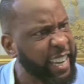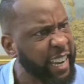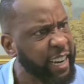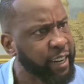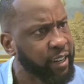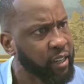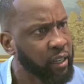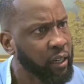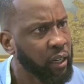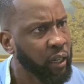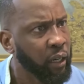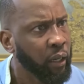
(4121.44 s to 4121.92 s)

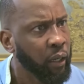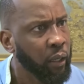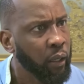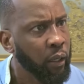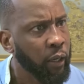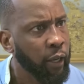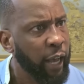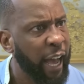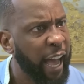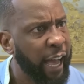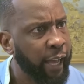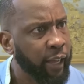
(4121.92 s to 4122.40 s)
kid.
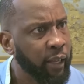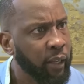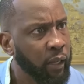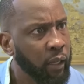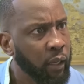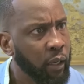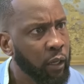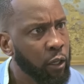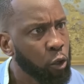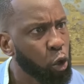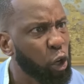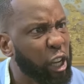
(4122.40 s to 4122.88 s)
Huh?
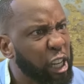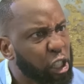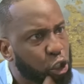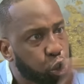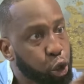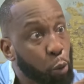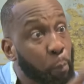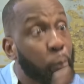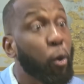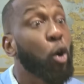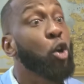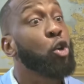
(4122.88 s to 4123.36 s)
Look at
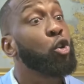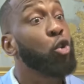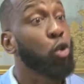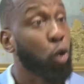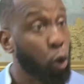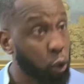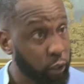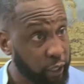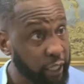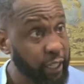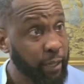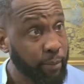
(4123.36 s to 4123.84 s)
you, boy. You look
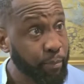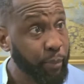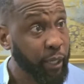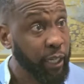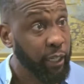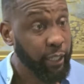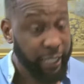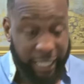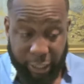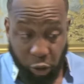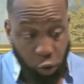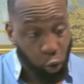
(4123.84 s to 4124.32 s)
older than me.
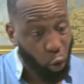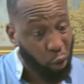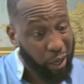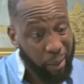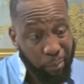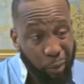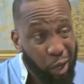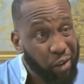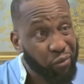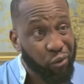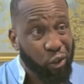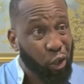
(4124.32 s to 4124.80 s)
Let's talk. I'm
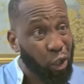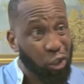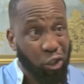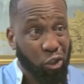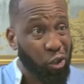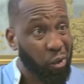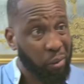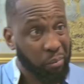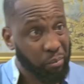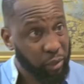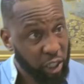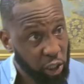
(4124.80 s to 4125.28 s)
not even on
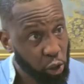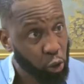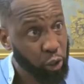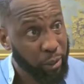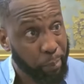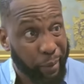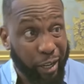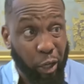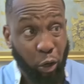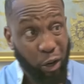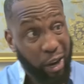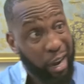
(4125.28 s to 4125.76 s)
some, you know,
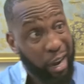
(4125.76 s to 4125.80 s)
depending